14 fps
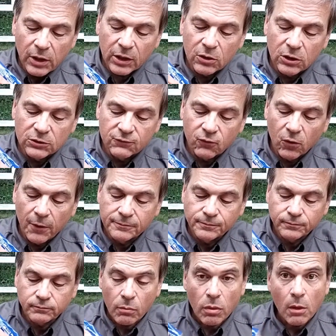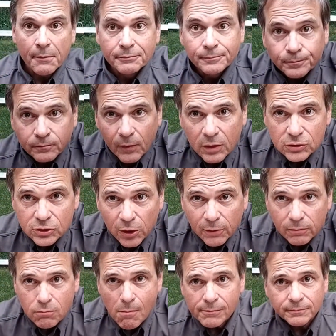That calls for
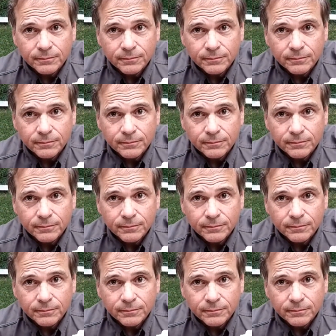dessert.